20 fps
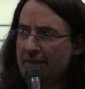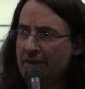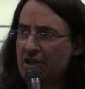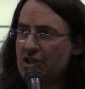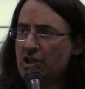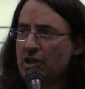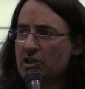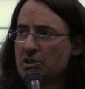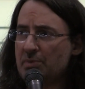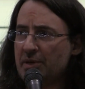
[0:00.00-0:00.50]

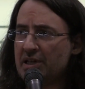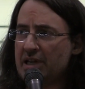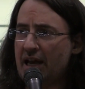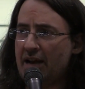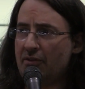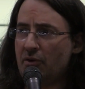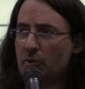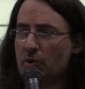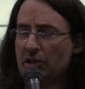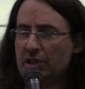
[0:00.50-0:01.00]
This year's been
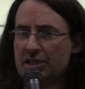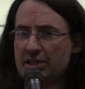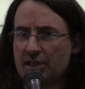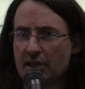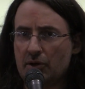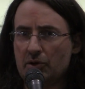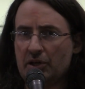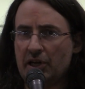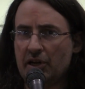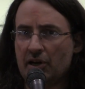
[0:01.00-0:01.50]
kind of a really
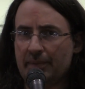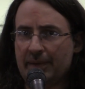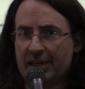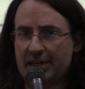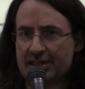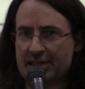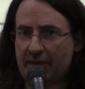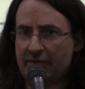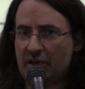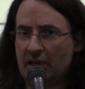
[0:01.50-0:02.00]
slow year
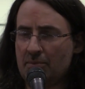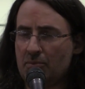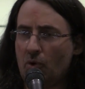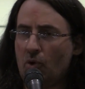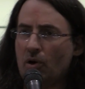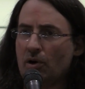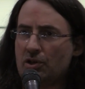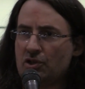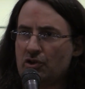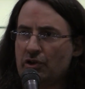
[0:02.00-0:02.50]
because I've done
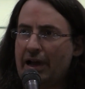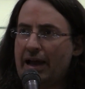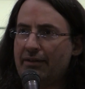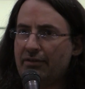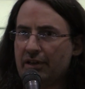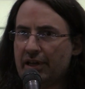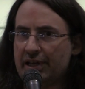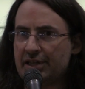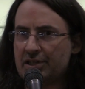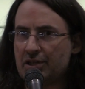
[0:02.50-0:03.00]
more
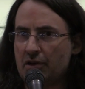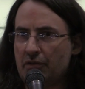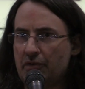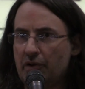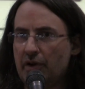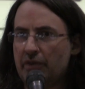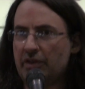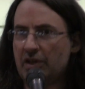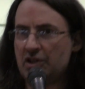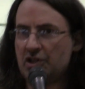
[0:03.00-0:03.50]
traveling so
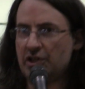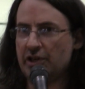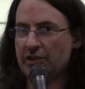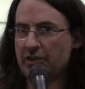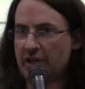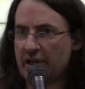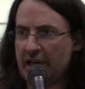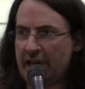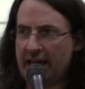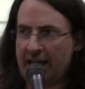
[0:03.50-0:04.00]
far this
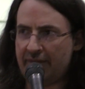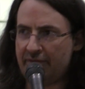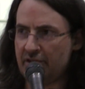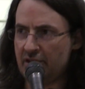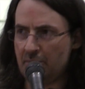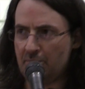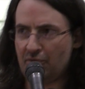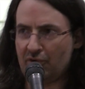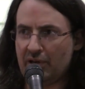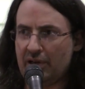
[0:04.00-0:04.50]
year than I have
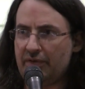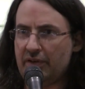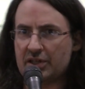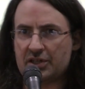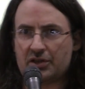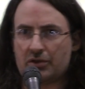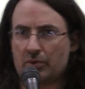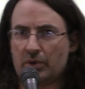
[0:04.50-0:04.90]
in the previous